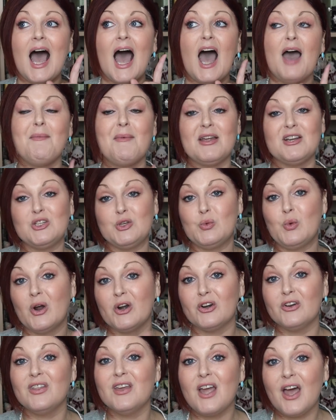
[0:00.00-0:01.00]
I may do
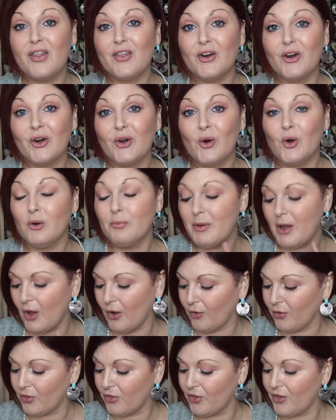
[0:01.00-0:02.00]
one or the other or
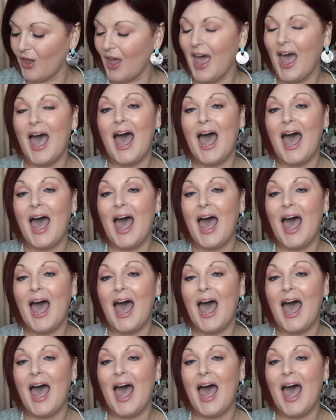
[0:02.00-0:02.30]
both.